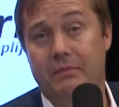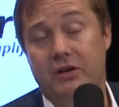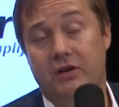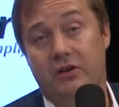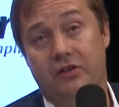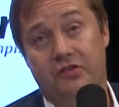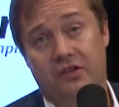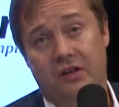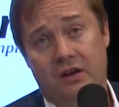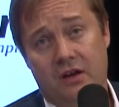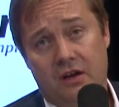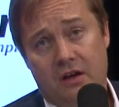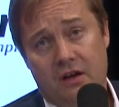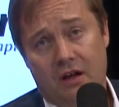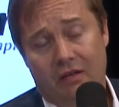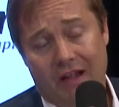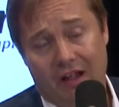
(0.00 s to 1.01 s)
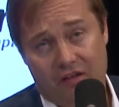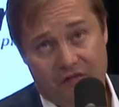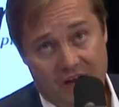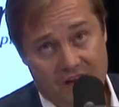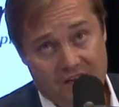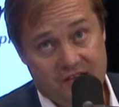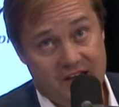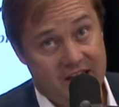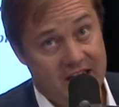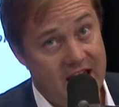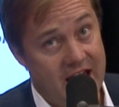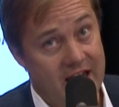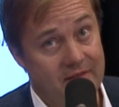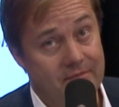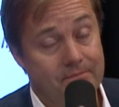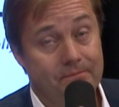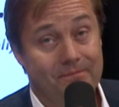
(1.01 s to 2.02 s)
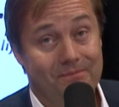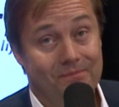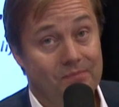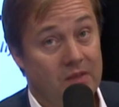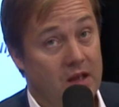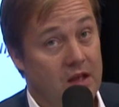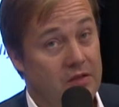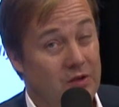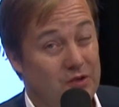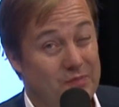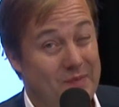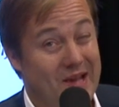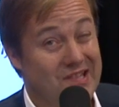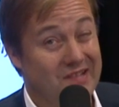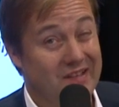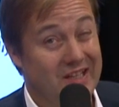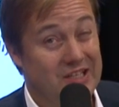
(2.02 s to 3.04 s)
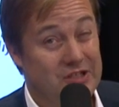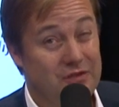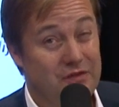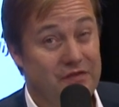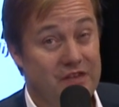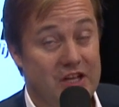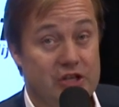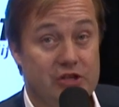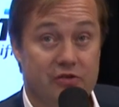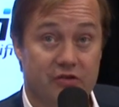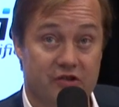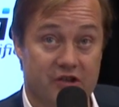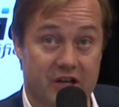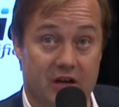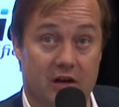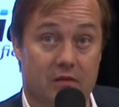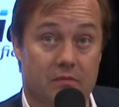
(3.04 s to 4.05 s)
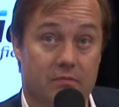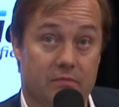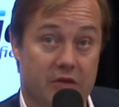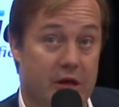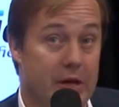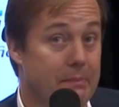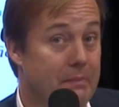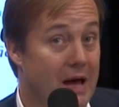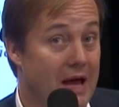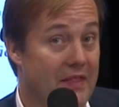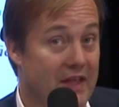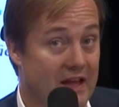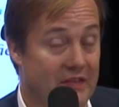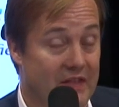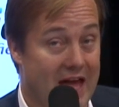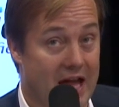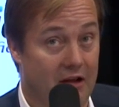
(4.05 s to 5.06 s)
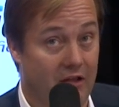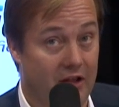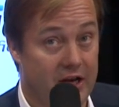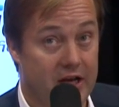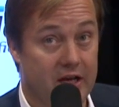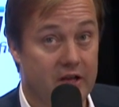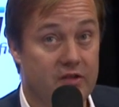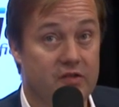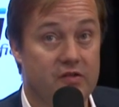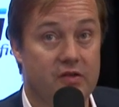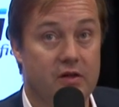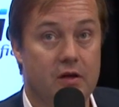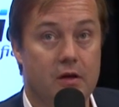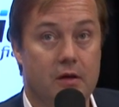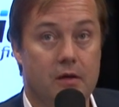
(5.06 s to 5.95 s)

Because let's face it, again, there's basically two features here. The, I think the analytics